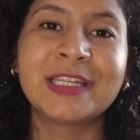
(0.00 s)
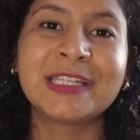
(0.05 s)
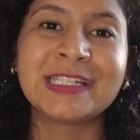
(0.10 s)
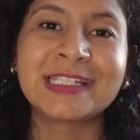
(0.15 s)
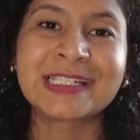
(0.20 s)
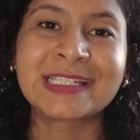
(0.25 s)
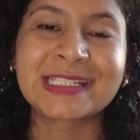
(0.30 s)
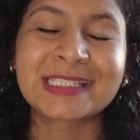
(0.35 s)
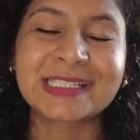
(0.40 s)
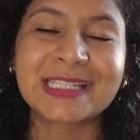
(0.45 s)
in
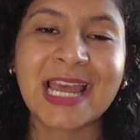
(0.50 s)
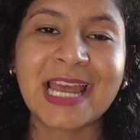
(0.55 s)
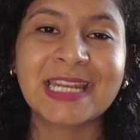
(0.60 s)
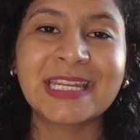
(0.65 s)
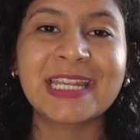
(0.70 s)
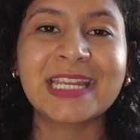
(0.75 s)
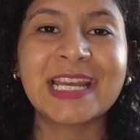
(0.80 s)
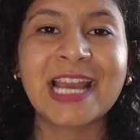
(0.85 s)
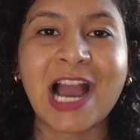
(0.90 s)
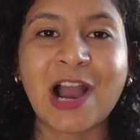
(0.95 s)

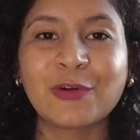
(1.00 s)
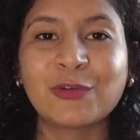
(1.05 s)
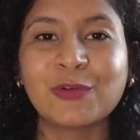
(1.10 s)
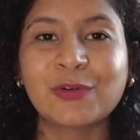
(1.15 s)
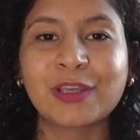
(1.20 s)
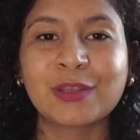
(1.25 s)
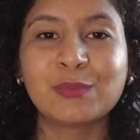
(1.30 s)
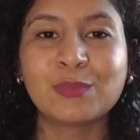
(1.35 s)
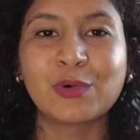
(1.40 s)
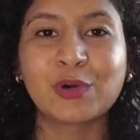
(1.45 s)
understanding how you
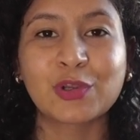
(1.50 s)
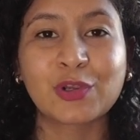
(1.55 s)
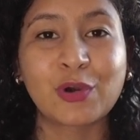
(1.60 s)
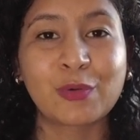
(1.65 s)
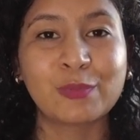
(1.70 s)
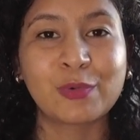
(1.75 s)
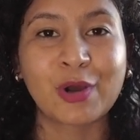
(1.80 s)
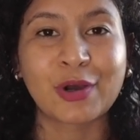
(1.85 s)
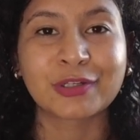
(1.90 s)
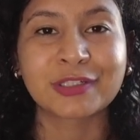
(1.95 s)
can book your
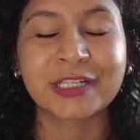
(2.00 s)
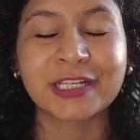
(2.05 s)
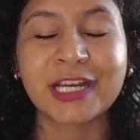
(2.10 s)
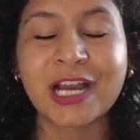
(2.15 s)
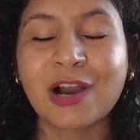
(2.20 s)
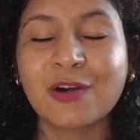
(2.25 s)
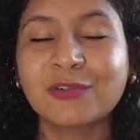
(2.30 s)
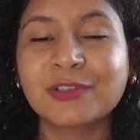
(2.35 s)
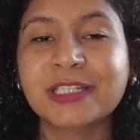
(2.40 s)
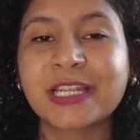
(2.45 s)
blocked
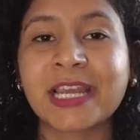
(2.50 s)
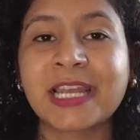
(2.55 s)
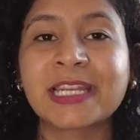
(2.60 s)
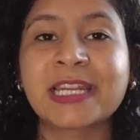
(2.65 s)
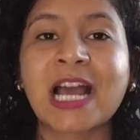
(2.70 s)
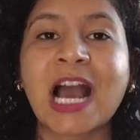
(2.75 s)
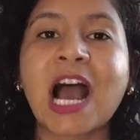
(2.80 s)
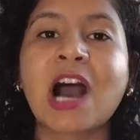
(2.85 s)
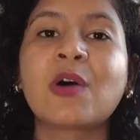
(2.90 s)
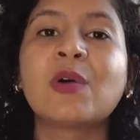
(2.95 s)
account
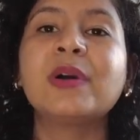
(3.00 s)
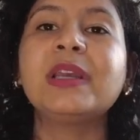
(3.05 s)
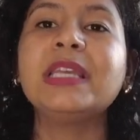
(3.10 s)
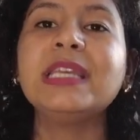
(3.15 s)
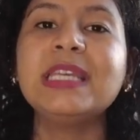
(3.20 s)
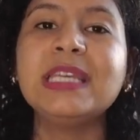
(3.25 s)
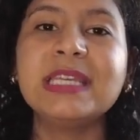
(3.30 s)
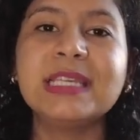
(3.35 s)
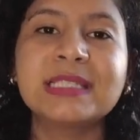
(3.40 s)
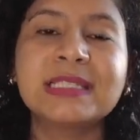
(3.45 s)
and how
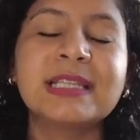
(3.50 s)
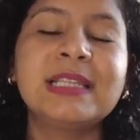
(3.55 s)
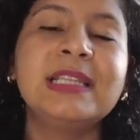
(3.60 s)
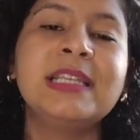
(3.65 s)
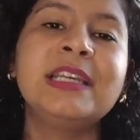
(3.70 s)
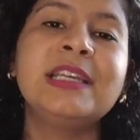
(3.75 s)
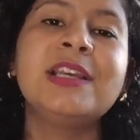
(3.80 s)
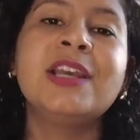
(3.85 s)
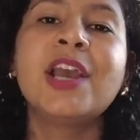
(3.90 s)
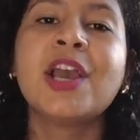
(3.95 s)

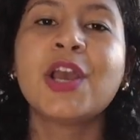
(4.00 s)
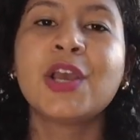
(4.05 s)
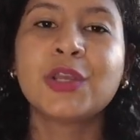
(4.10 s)
easily